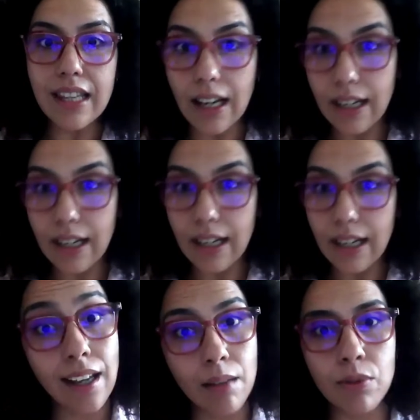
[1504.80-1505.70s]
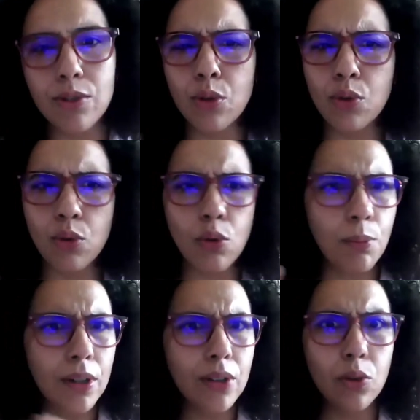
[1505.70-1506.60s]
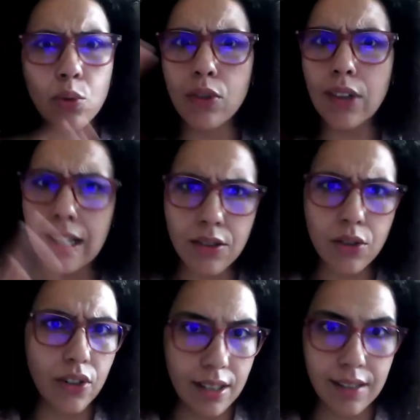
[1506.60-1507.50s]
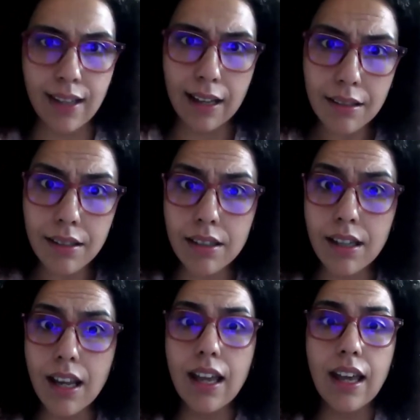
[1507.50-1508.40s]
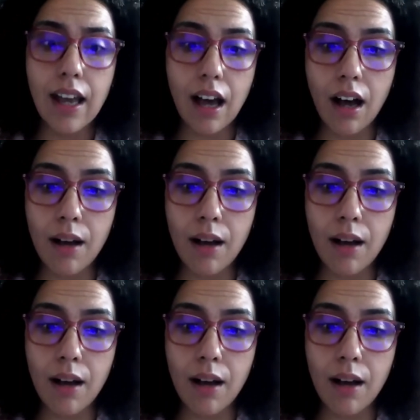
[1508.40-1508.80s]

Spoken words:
thing I think that civil society is still able to do, but to lesser extents,